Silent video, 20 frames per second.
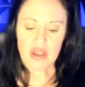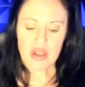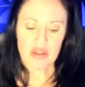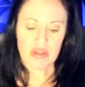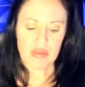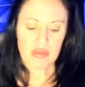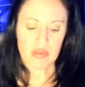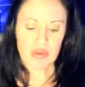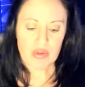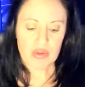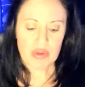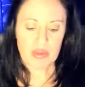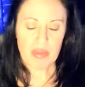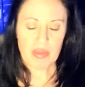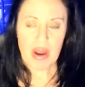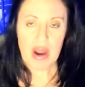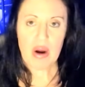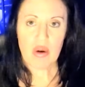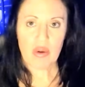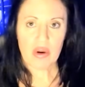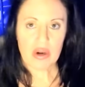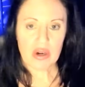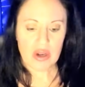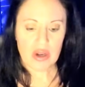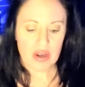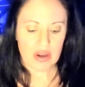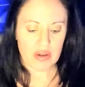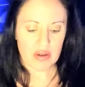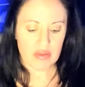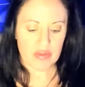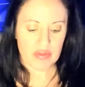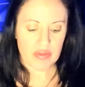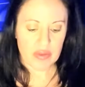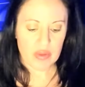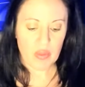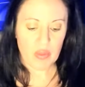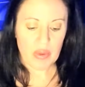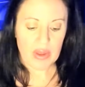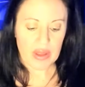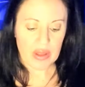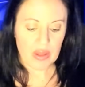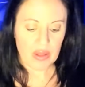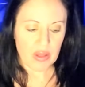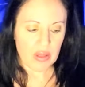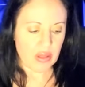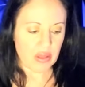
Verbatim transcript: through the power of the will.